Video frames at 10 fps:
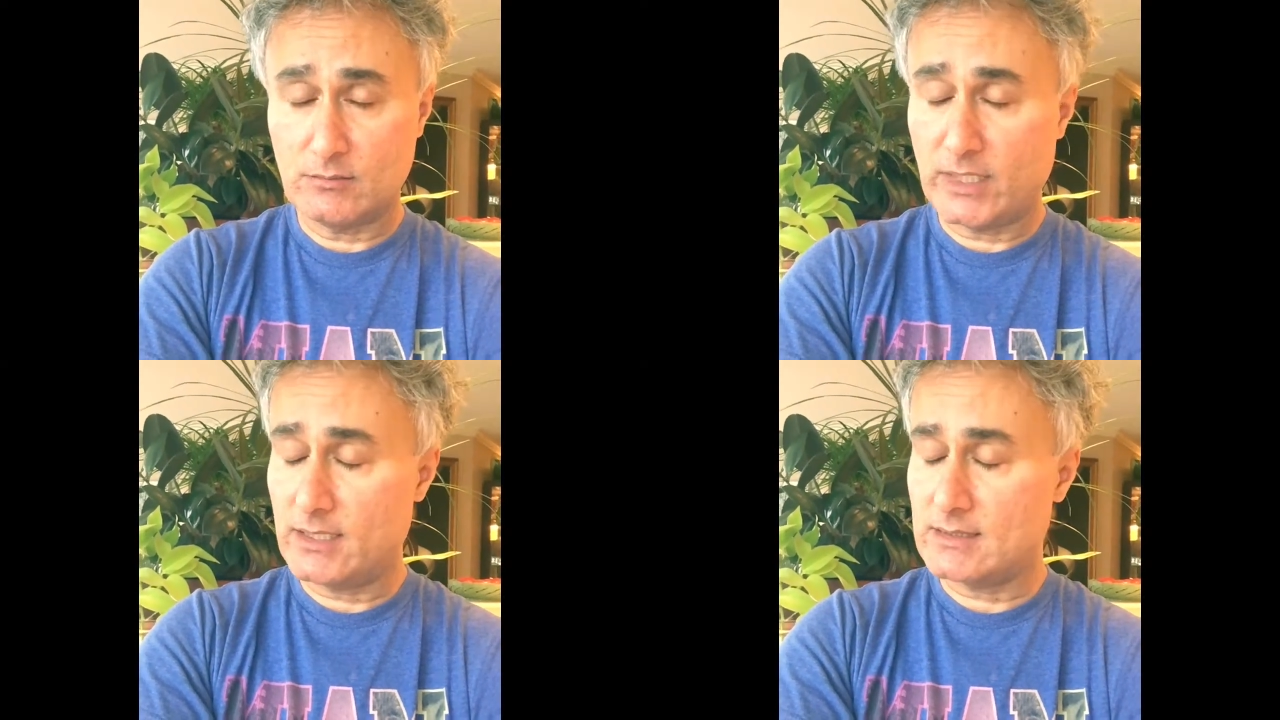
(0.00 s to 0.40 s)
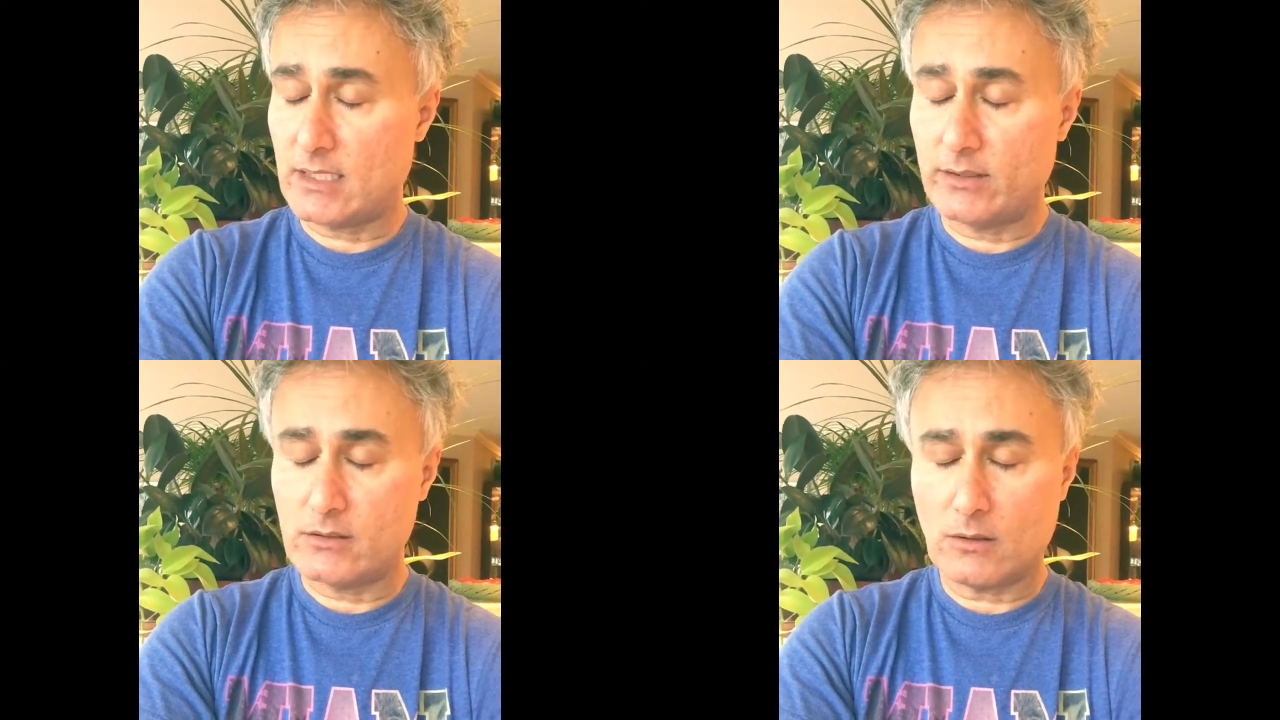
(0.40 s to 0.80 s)
because
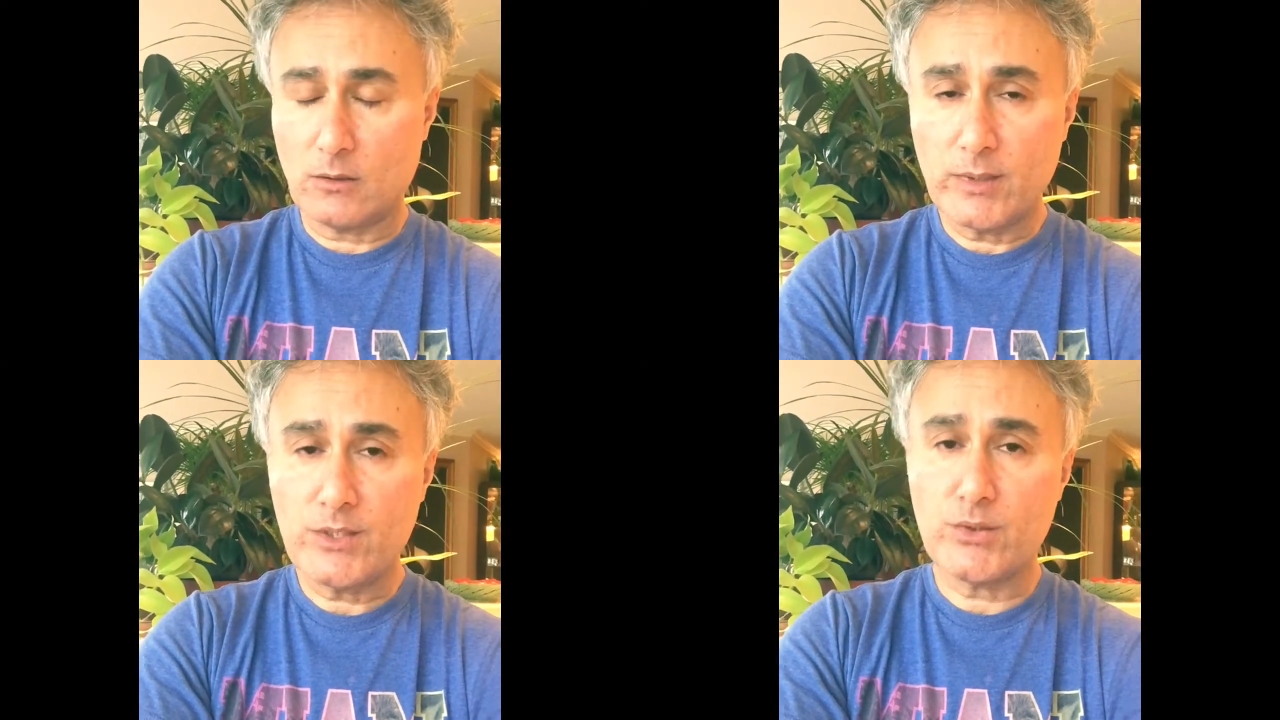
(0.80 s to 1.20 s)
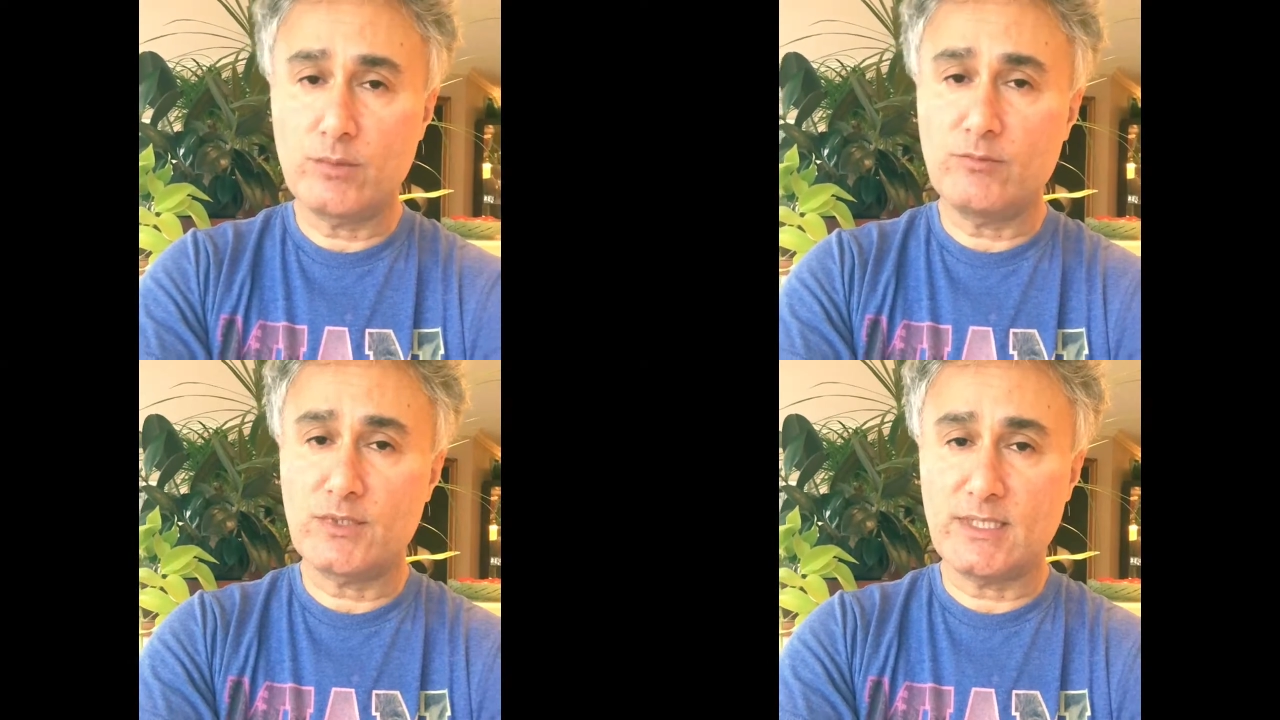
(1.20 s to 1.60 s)
there's always
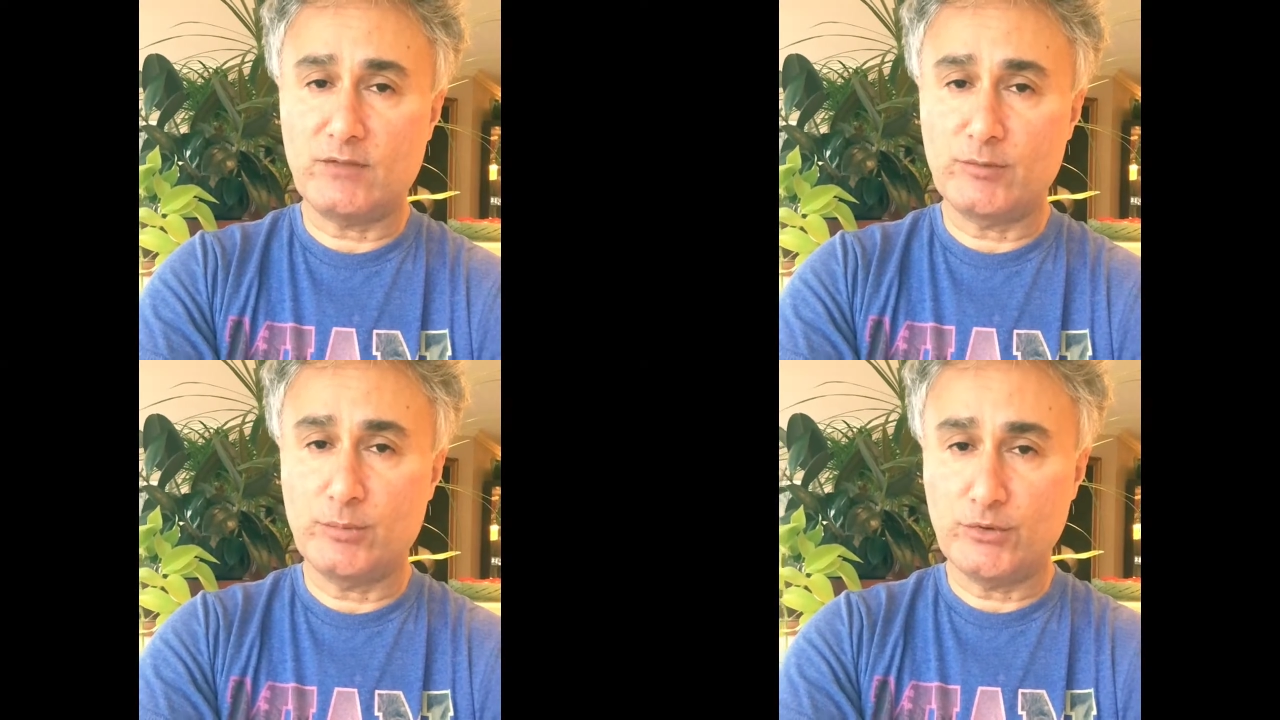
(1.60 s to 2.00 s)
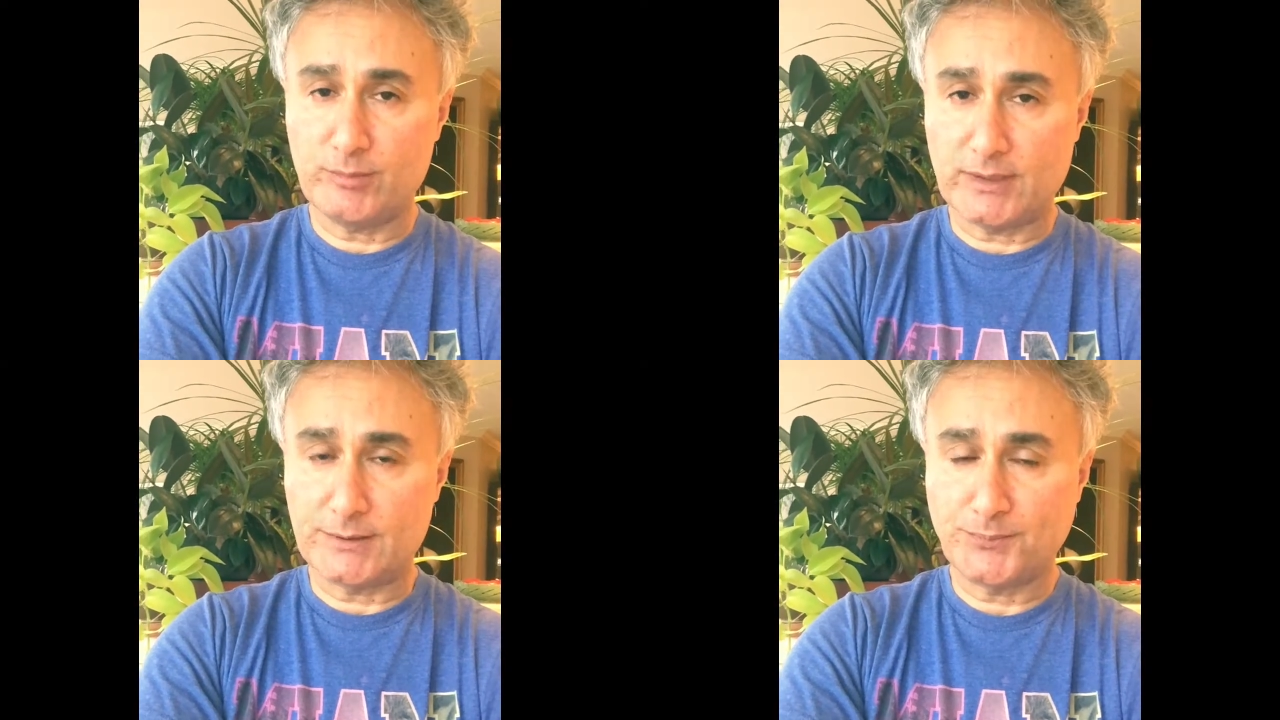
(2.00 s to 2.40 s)
room for
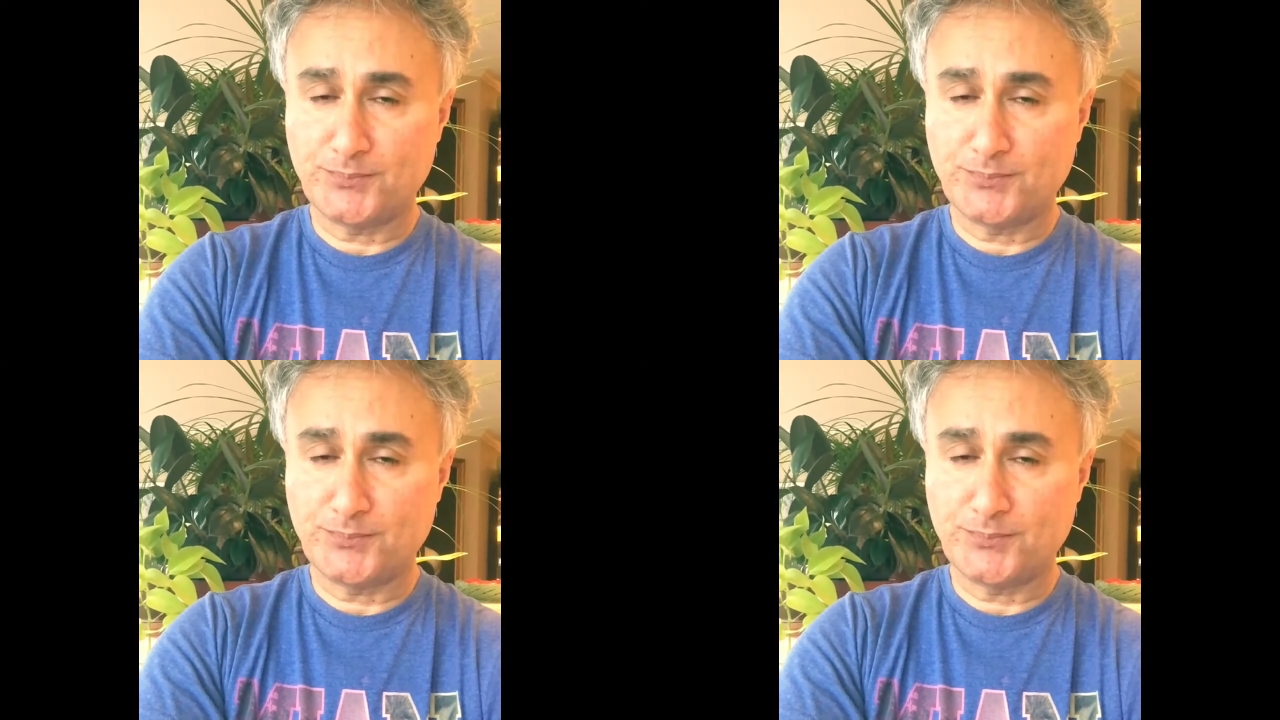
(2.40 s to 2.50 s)
self-improvement.